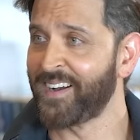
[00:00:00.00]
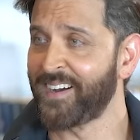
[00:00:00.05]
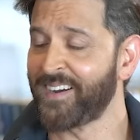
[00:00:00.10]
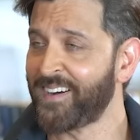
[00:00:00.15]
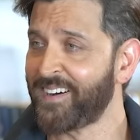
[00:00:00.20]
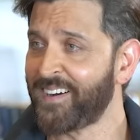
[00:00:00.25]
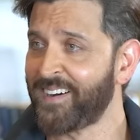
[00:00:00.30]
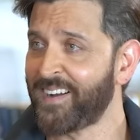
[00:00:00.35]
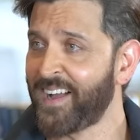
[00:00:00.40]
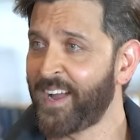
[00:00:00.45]

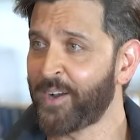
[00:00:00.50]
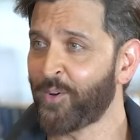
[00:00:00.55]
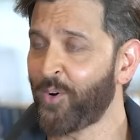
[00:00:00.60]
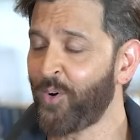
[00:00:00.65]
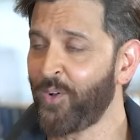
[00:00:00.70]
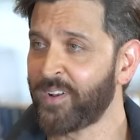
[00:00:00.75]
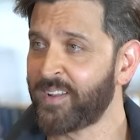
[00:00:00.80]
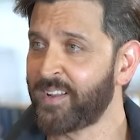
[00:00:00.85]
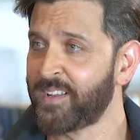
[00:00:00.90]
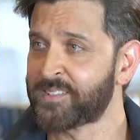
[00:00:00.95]
At
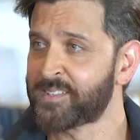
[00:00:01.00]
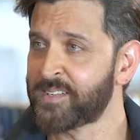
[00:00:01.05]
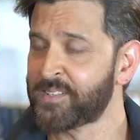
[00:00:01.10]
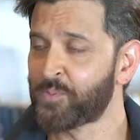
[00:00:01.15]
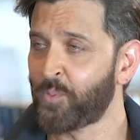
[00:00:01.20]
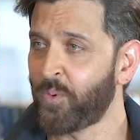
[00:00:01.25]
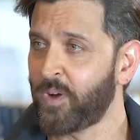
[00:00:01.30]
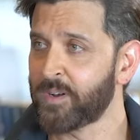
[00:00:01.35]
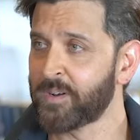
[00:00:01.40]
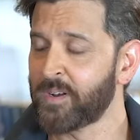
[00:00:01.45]
all.
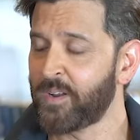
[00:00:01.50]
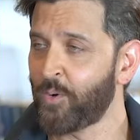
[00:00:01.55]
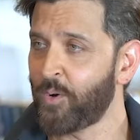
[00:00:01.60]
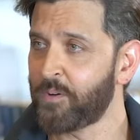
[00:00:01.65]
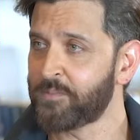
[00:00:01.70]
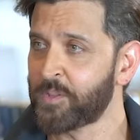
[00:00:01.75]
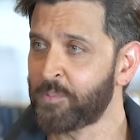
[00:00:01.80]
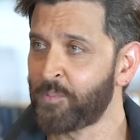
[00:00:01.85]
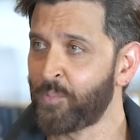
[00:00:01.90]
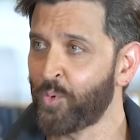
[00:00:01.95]
It's one
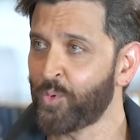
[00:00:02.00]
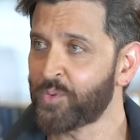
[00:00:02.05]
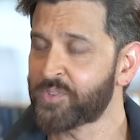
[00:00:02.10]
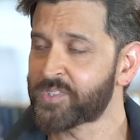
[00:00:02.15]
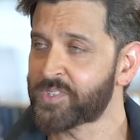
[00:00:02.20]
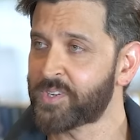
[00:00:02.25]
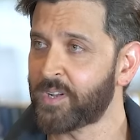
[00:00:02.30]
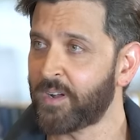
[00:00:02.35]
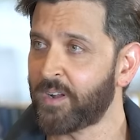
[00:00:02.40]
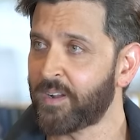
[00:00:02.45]
of the
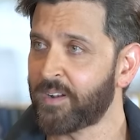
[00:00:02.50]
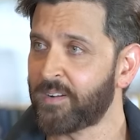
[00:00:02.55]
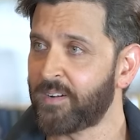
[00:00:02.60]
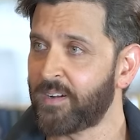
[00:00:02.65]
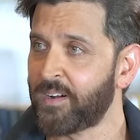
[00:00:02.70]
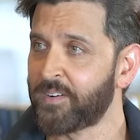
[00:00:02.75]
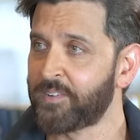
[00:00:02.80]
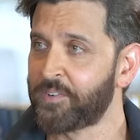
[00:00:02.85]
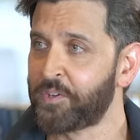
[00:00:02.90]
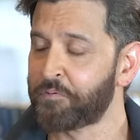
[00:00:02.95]
most
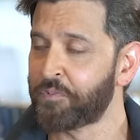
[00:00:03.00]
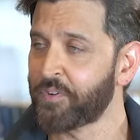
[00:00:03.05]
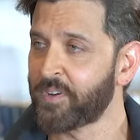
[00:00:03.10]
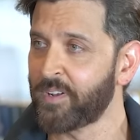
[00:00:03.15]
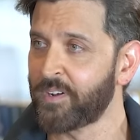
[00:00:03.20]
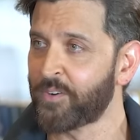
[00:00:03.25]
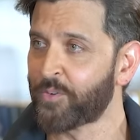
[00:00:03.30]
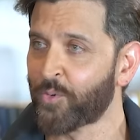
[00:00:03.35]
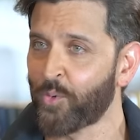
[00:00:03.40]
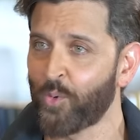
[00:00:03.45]

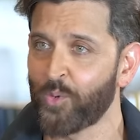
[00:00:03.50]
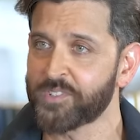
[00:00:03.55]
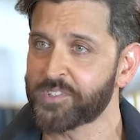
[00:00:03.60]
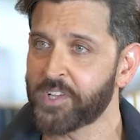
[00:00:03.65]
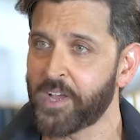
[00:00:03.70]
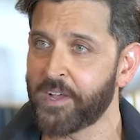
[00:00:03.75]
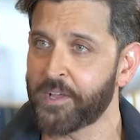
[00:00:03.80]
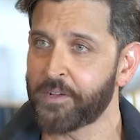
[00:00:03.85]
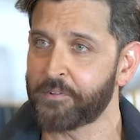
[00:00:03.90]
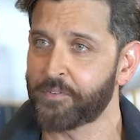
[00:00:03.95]
difficult roles
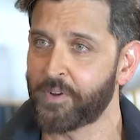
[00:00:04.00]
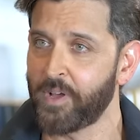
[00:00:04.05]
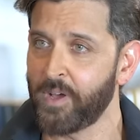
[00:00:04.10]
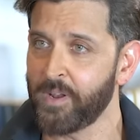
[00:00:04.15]
I have